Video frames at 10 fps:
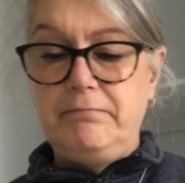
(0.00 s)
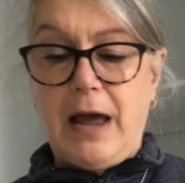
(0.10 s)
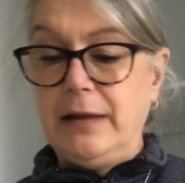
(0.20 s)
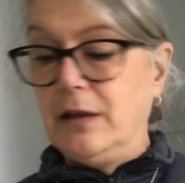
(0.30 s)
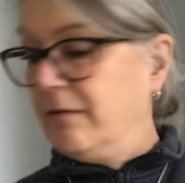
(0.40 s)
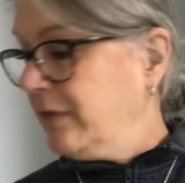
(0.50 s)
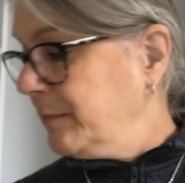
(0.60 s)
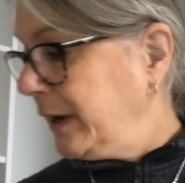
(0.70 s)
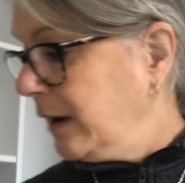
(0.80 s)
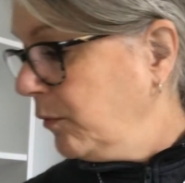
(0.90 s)
I love them. I
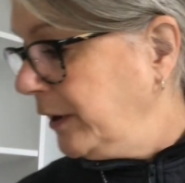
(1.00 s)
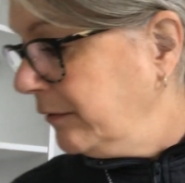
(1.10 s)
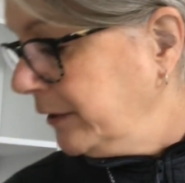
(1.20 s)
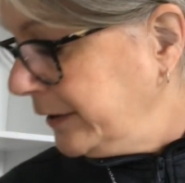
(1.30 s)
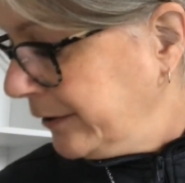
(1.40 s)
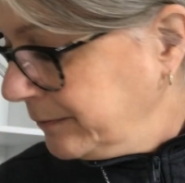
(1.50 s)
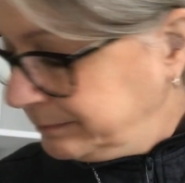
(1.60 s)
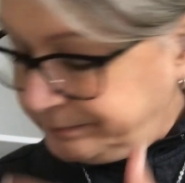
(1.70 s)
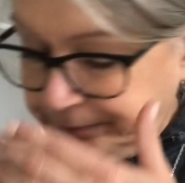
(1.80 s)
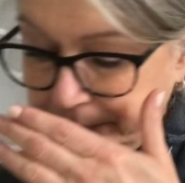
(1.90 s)
get one every year.
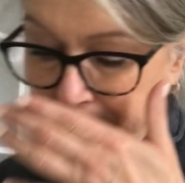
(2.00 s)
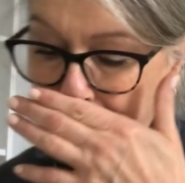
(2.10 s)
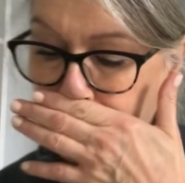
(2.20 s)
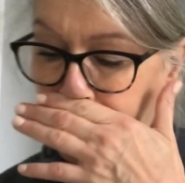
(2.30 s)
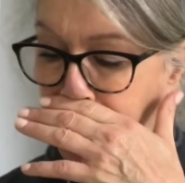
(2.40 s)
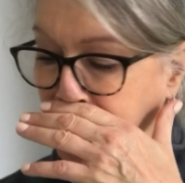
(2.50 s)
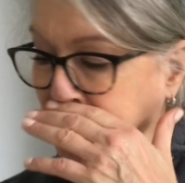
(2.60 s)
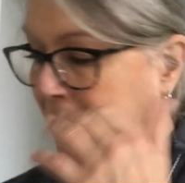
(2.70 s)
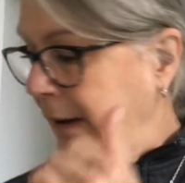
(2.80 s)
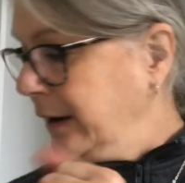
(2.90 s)
I
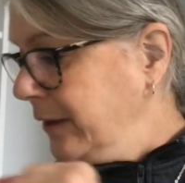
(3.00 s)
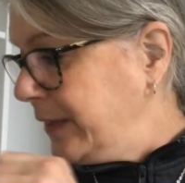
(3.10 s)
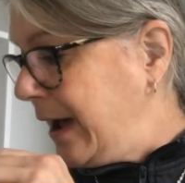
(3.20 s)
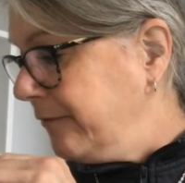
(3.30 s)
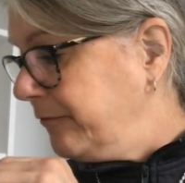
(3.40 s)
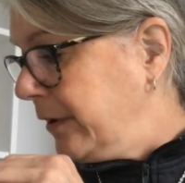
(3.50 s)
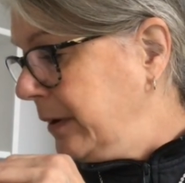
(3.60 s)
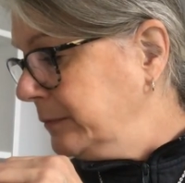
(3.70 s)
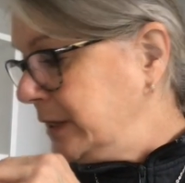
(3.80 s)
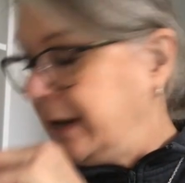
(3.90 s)
think I got that
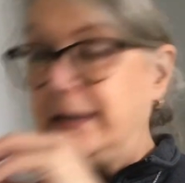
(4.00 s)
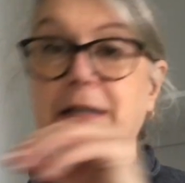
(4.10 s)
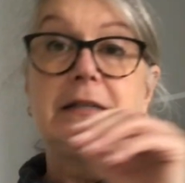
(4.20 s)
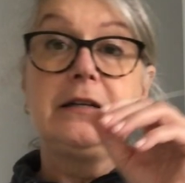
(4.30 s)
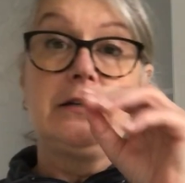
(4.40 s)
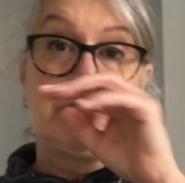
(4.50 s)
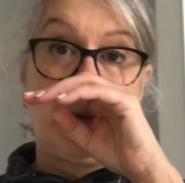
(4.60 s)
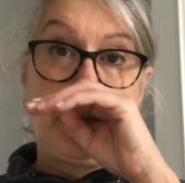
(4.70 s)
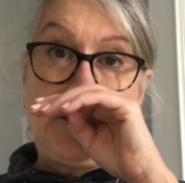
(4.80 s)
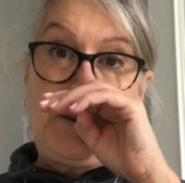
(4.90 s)
from Dying to Stitch,
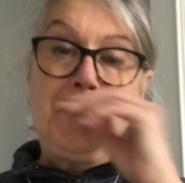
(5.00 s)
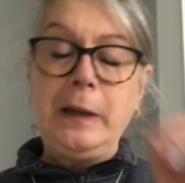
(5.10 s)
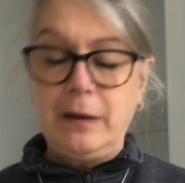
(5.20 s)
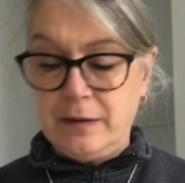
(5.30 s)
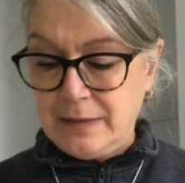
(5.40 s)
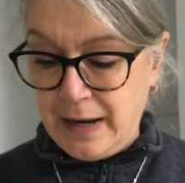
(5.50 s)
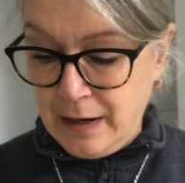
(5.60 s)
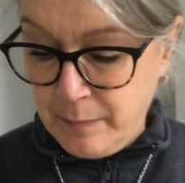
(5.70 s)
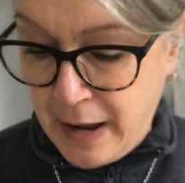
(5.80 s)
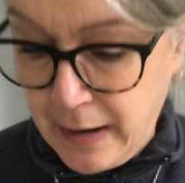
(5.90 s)
because Ann
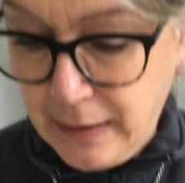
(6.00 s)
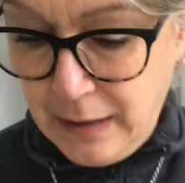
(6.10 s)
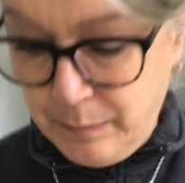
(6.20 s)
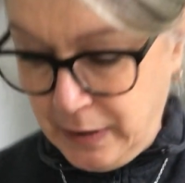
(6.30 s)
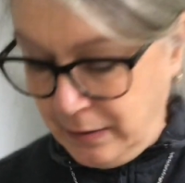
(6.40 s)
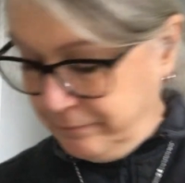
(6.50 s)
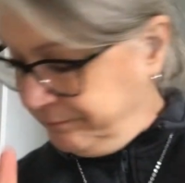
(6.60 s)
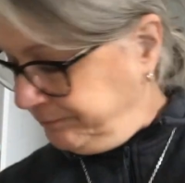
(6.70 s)
and Pat keep me.